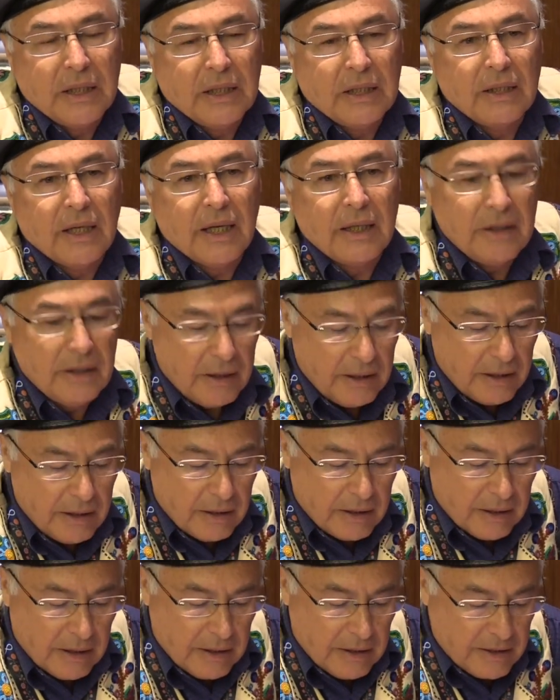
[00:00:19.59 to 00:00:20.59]
in
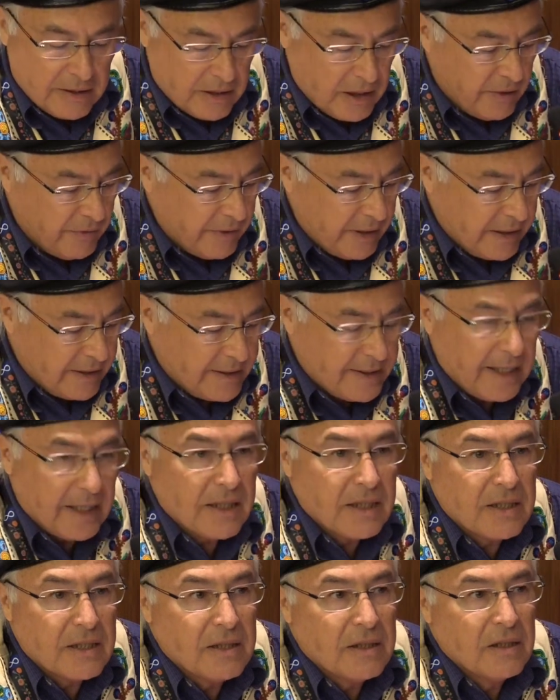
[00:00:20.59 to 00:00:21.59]

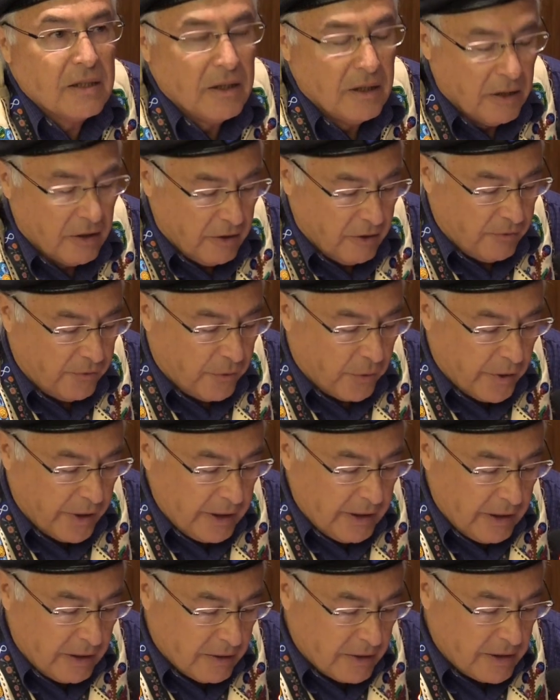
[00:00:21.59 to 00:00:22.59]
1976,
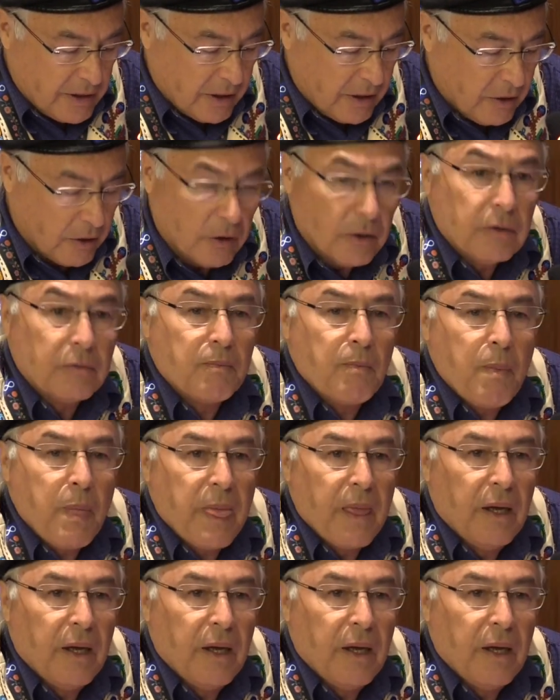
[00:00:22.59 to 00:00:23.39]
40 years ago,